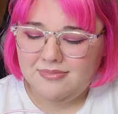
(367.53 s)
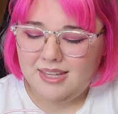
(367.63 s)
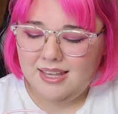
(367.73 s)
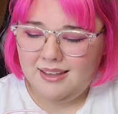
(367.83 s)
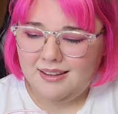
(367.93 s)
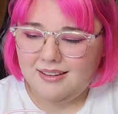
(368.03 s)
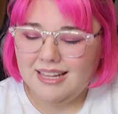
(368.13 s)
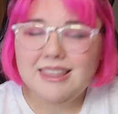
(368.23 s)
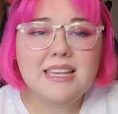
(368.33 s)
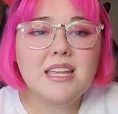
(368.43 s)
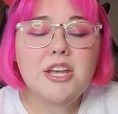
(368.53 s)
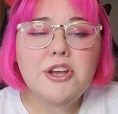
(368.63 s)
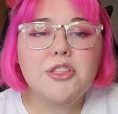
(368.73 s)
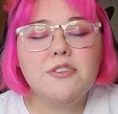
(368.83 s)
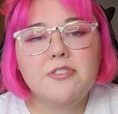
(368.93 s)
yeah, I think
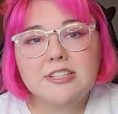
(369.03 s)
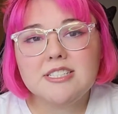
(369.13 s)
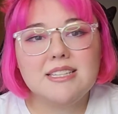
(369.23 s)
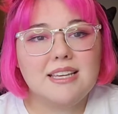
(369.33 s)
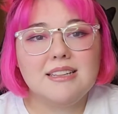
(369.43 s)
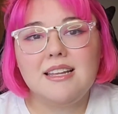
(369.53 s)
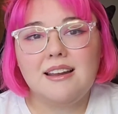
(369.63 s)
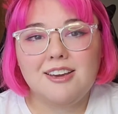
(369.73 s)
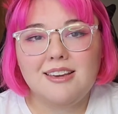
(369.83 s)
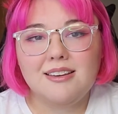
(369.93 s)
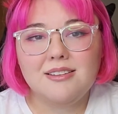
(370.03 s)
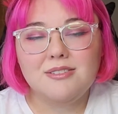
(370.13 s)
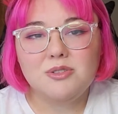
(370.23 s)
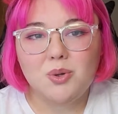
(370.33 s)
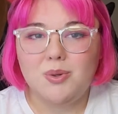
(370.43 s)
the first thing that I
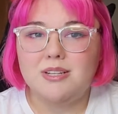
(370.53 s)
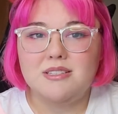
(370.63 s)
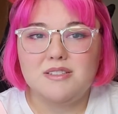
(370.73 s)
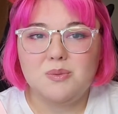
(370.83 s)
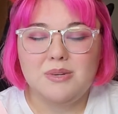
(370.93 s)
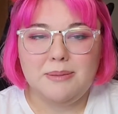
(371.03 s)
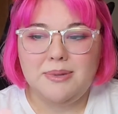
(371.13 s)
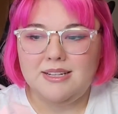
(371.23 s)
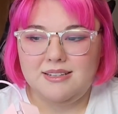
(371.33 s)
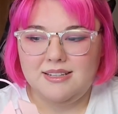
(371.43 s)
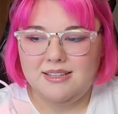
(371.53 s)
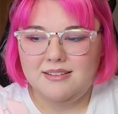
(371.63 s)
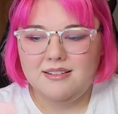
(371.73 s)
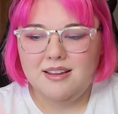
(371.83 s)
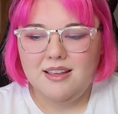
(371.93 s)
noticed when I plugged it
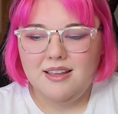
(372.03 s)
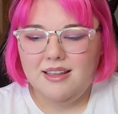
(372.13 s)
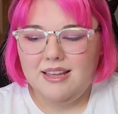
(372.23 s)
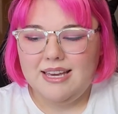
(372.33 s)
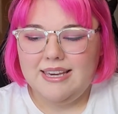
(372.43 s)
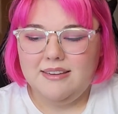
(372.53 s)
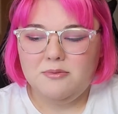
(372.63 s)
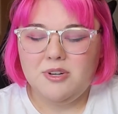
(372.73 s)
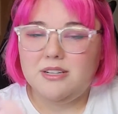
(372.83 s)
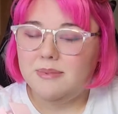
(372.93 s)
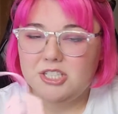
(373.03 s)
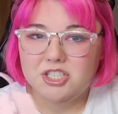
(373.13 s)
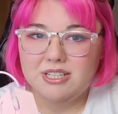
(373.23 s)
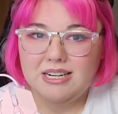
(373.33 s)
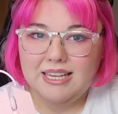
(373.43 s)
in, I wanted to make
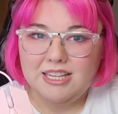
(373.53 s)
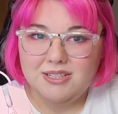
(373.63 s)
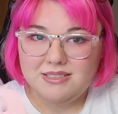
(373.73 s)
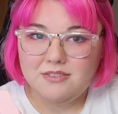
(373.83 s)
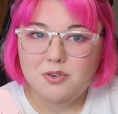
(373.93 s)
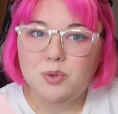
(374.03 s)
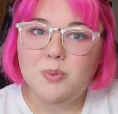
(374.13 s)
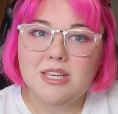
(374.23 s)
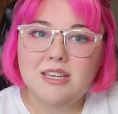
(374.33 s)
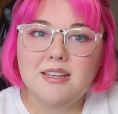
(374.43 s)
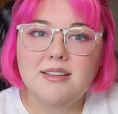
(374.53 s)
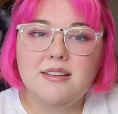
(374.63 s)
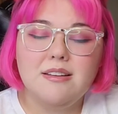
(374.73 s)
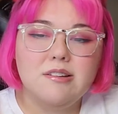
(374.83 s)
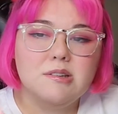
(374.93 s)
sure that I used it for a week,
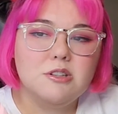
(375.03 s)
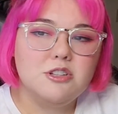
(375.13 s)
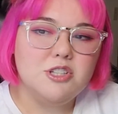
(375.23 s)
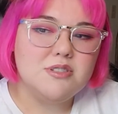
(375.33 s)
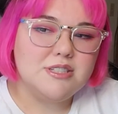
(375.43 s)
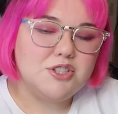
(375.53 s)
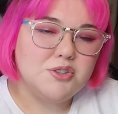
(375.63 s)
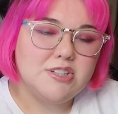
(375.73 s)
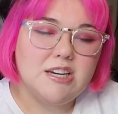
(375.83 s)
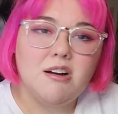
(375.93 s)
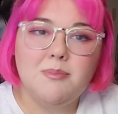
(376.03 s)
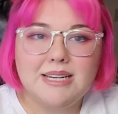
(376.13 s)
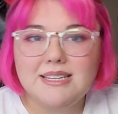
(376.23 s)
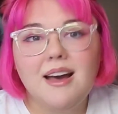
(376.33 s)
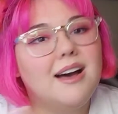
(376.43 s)
used it during all
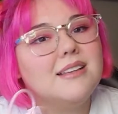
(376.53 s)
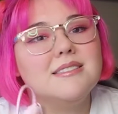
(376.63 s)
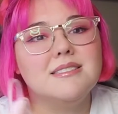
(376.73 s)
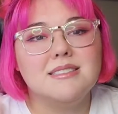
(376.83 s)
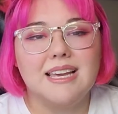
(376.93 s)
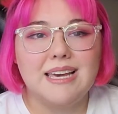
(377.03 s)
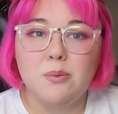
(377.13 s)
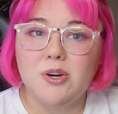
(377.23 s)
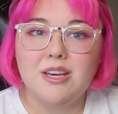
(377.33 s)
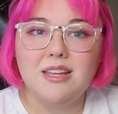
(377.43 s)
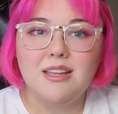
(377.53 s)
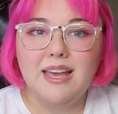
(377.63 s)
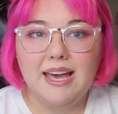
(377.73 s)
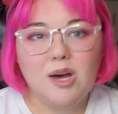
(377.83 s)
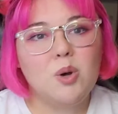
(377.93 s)
my tasks. Like I work
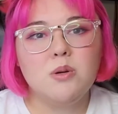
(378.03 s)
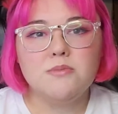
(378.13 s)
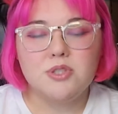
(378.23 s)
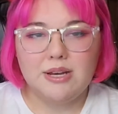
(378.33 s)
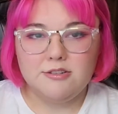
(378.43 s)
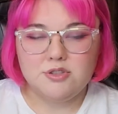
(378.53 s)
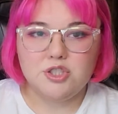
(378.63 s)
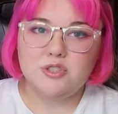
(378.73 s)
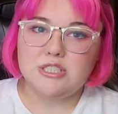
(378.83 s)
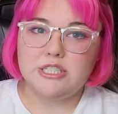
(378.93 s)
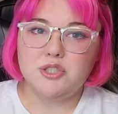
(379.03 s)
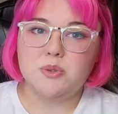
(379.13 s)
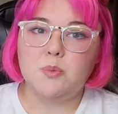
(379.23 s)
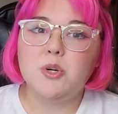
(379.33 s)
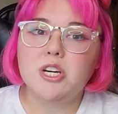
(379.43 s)
at home, so I was using it
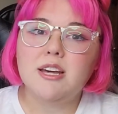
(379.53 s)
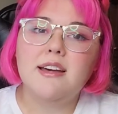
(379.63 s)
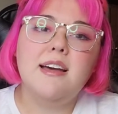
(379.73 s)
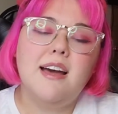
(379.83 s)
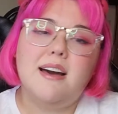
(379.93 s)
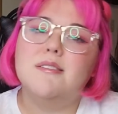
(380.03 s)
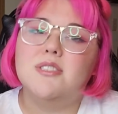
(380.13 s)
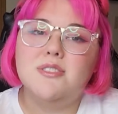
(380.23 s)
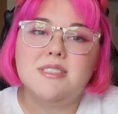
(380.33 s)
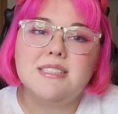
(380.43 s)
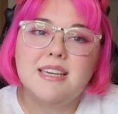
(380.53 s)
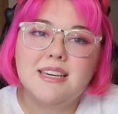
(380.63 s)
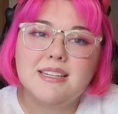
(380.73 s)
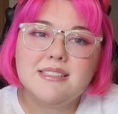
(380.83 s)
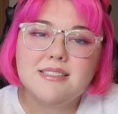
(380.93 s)
during work. I was using
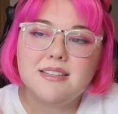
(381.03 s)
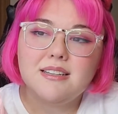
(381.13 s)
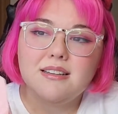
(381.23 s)
it